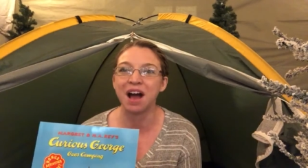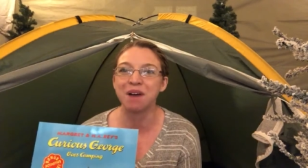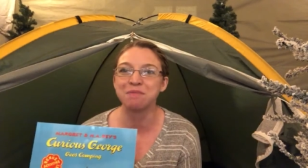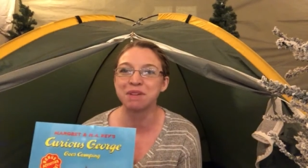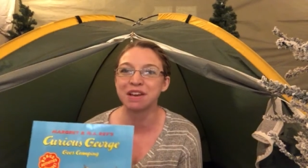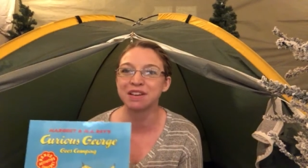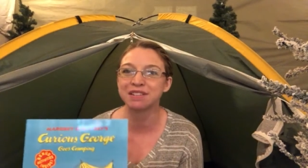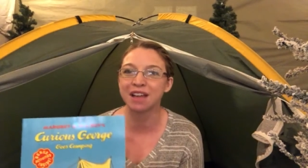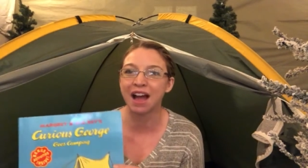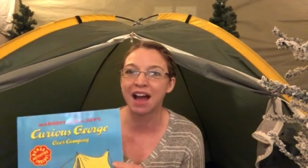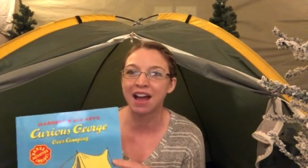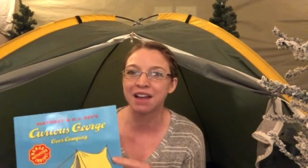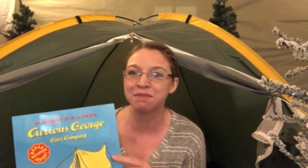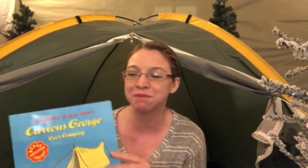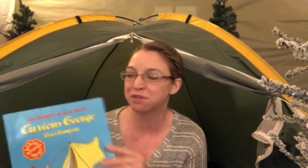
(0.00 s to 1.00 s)
uh, because
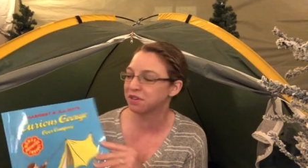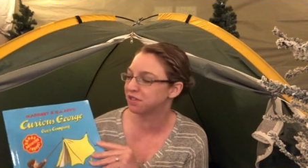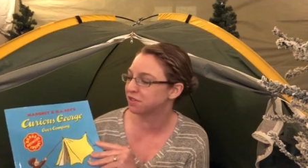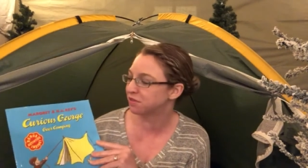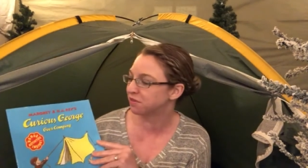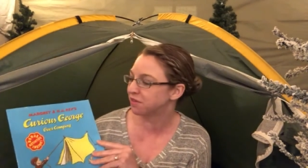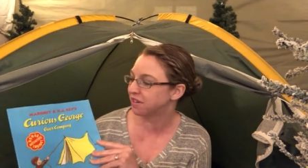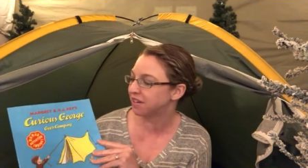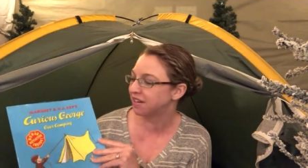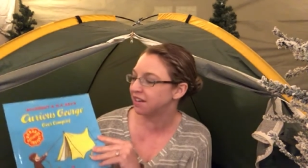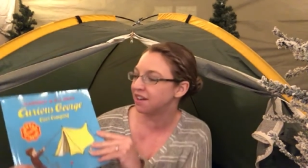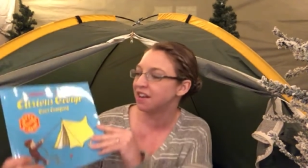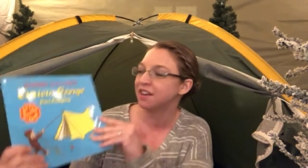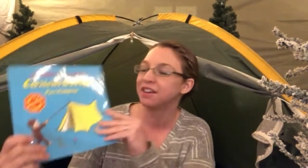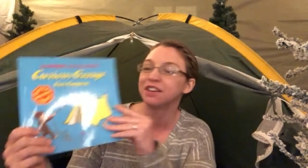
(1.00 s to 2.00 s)
I'm going to
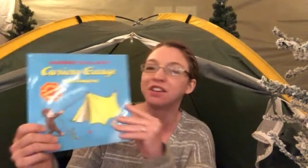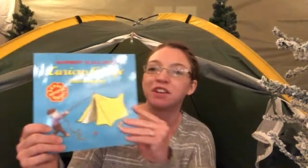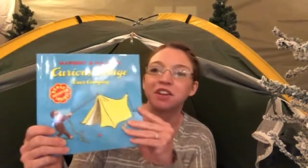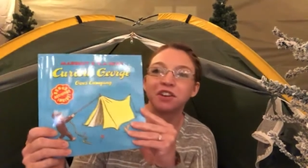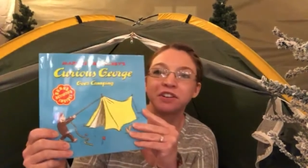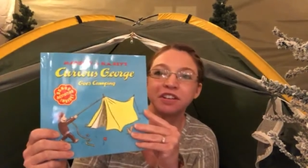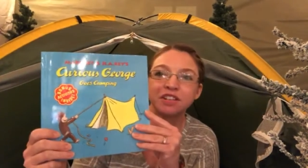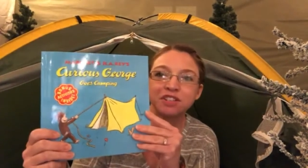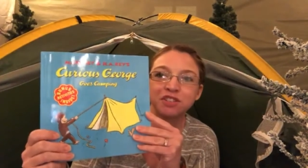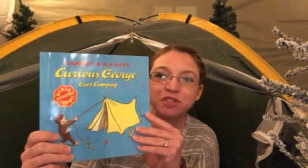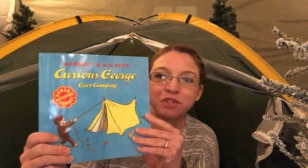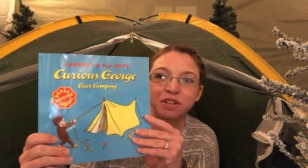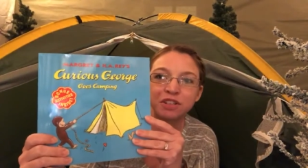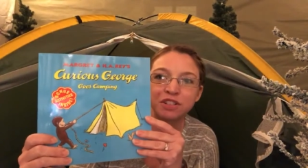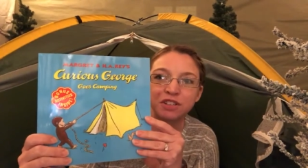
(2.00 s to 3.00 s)
read Curious
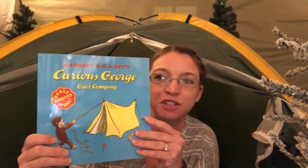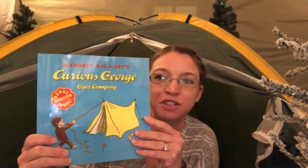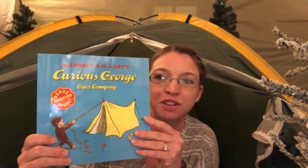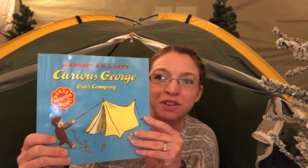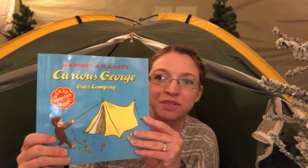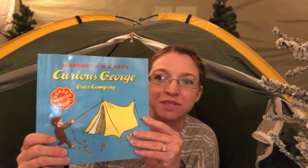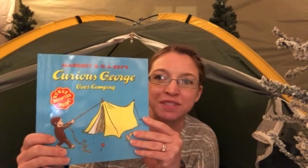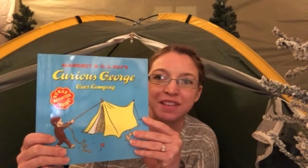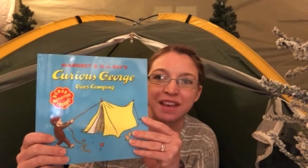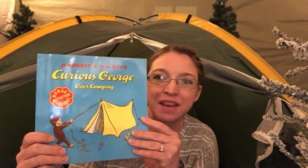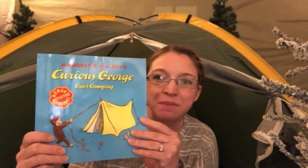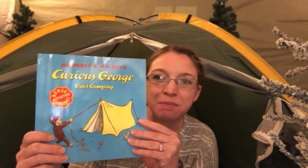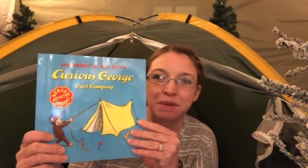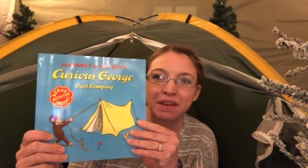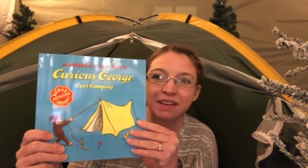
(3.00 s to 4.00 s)
George Goes
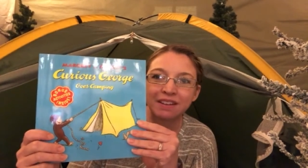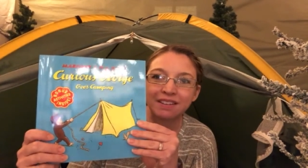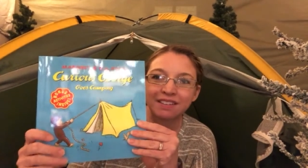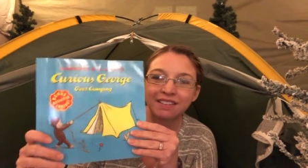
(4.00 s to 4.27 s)
Camping.